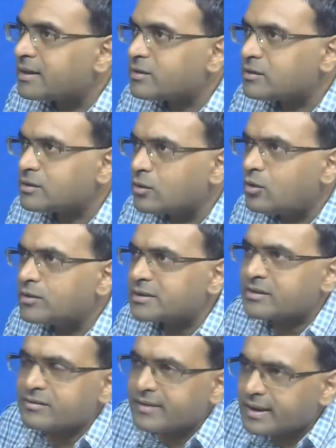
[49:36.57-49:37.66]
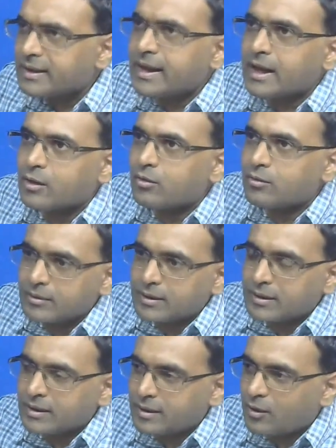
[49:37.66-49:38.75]
that you know that is very narrow
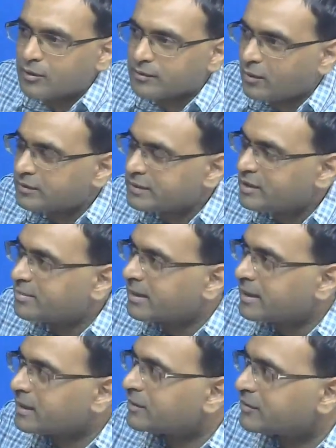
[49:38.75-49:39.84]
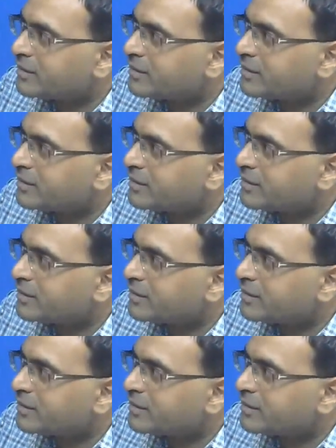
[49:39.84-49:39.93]
on these particular